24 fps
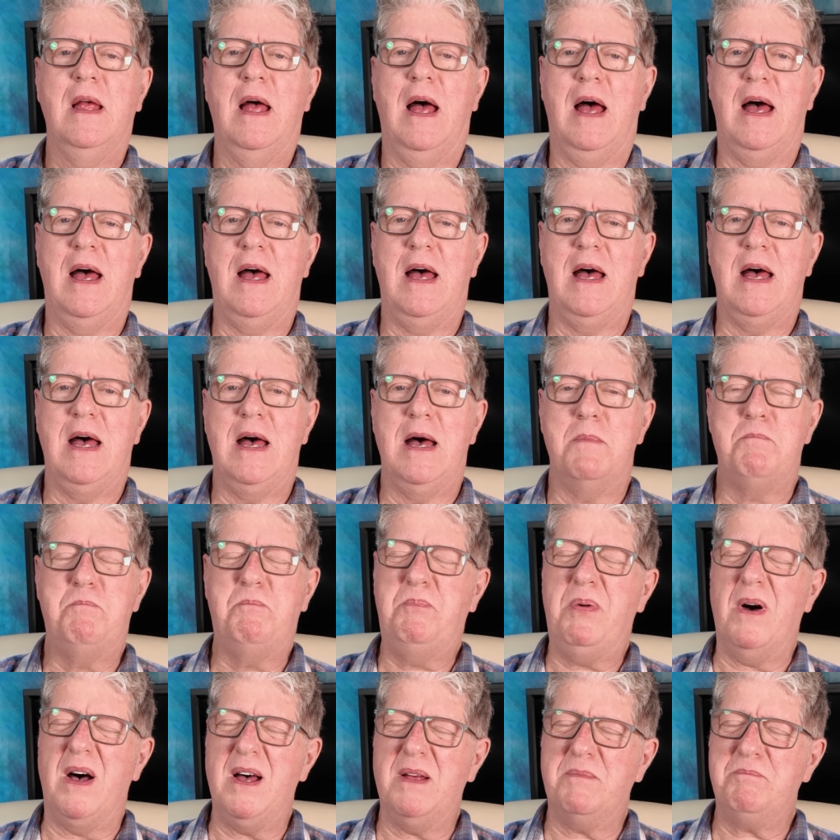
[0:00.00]

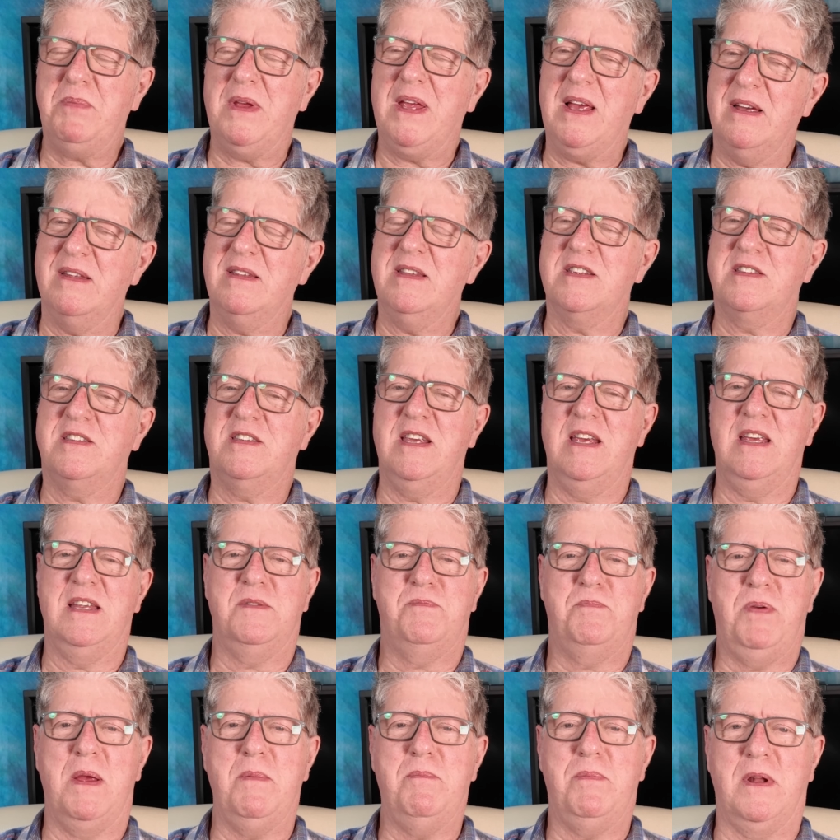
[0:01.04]
But behind the
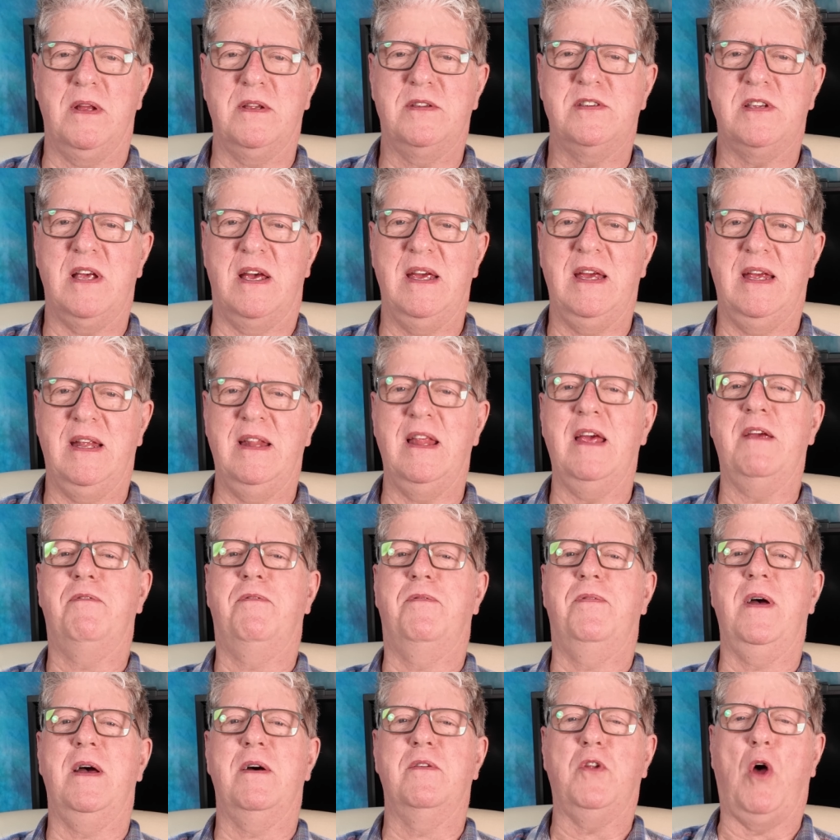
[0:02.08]
scenes, people are saying they've
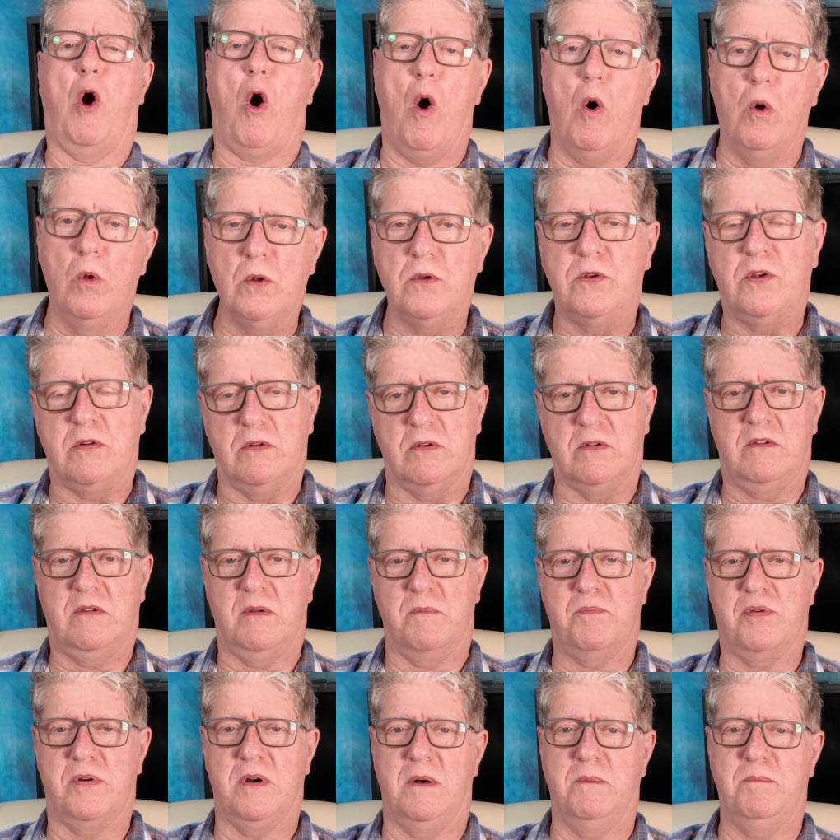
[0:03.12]
found all sorts
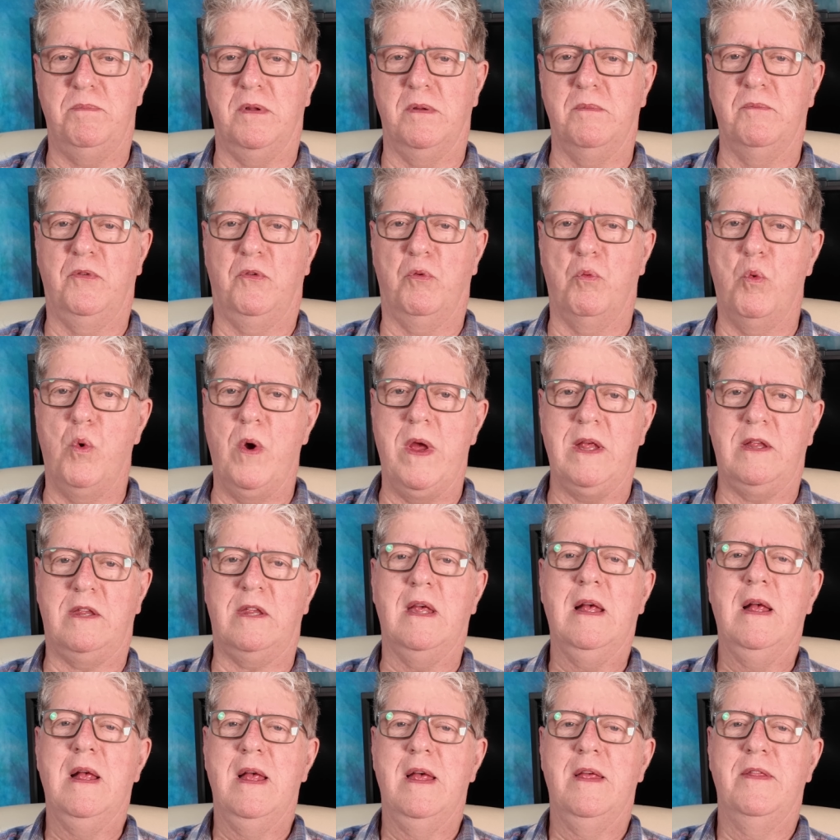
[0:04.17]
of problems with